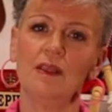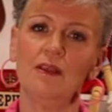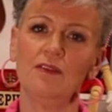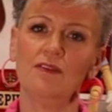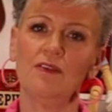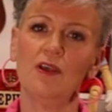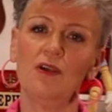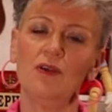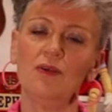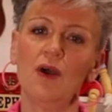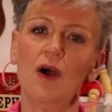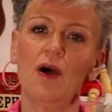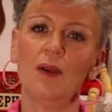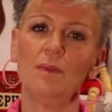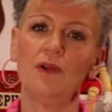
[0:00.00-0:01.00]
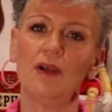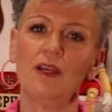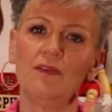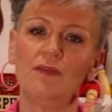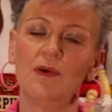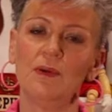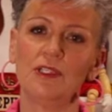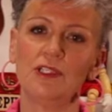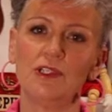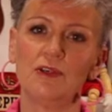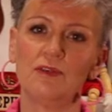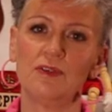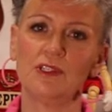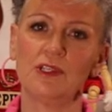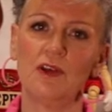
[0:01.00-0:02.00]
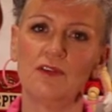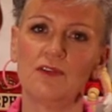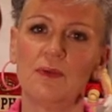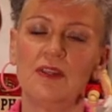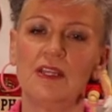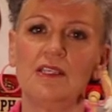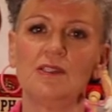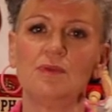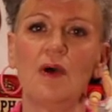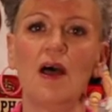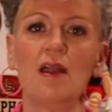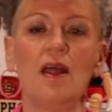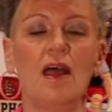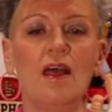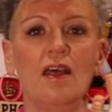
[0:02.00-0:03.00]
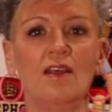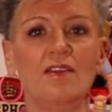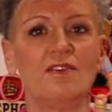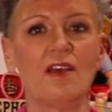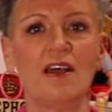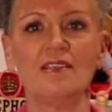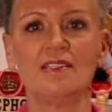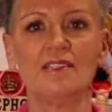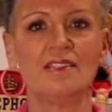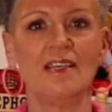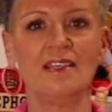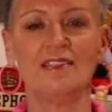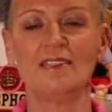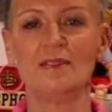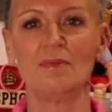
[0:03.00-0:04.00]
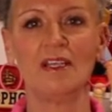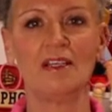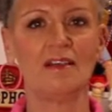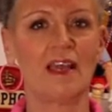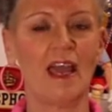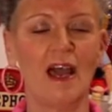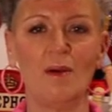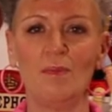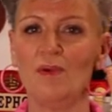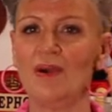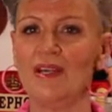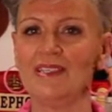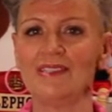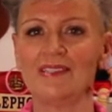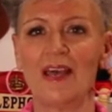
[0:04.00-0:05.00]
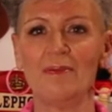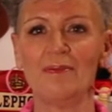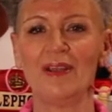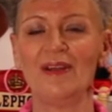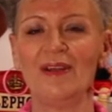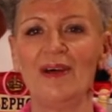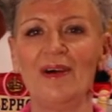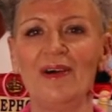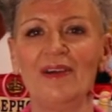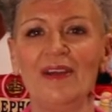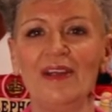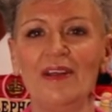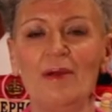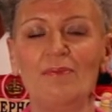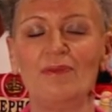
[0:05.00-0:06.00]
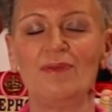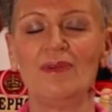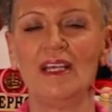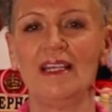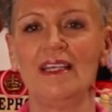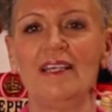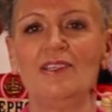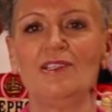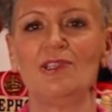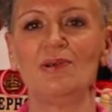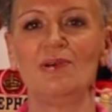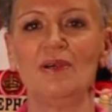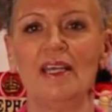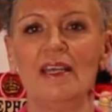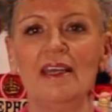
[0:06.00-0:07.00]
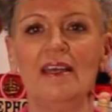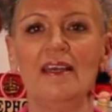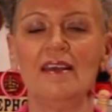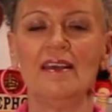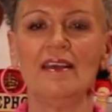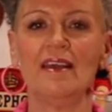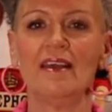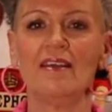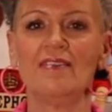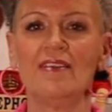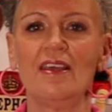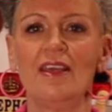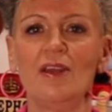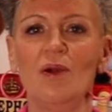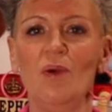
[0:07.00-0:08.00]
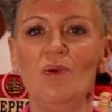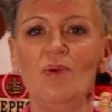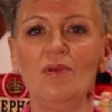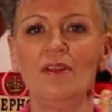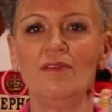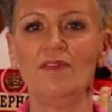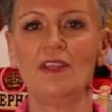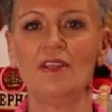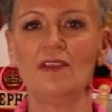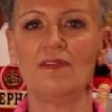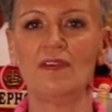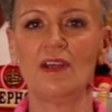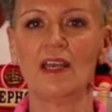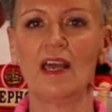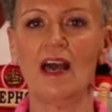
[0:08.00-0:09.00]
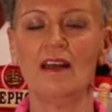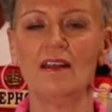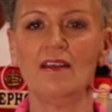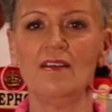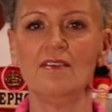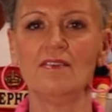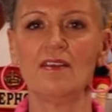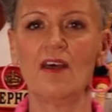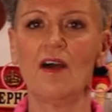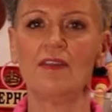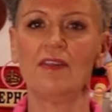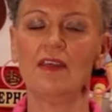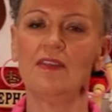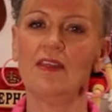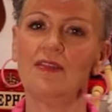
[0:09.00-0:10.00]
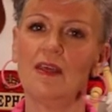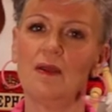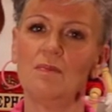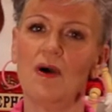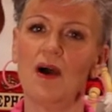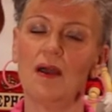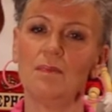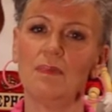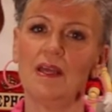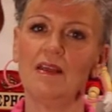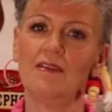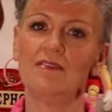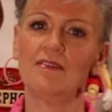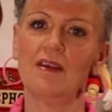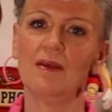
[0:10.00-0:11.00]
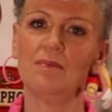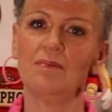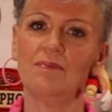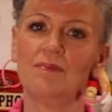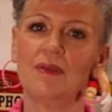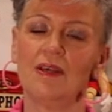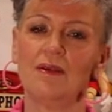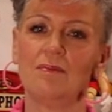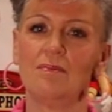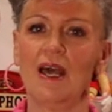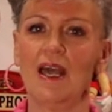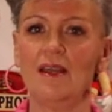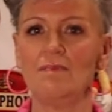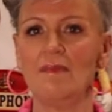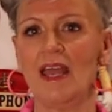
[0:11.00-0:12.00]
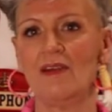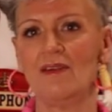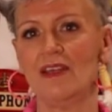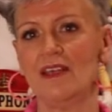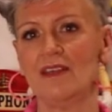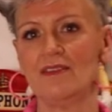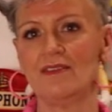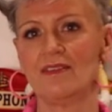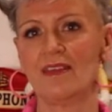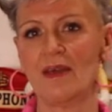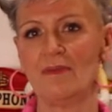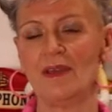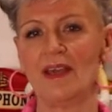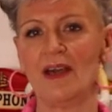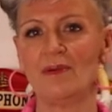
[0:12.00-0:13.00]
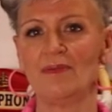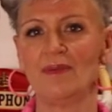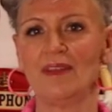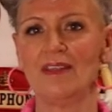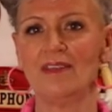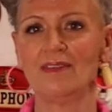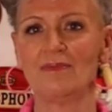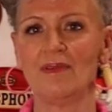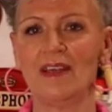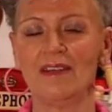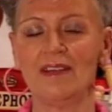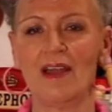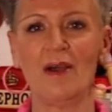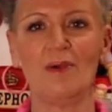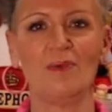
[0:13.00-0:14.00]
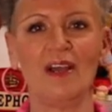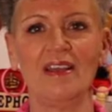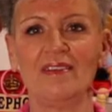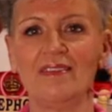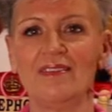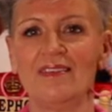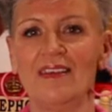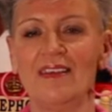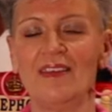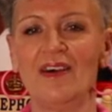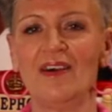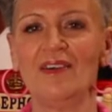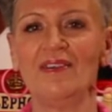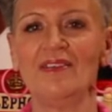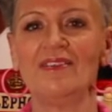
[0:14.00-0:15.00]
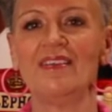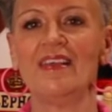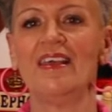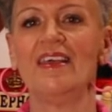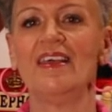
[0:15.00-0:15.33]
So I'm looking forward to your results with this one. It's nice to see some little cowboys coming along, and I'm really enjoying seeing all of the different colours. I think that there might be some Maid Marians coming up with this one. Can't wait to see those.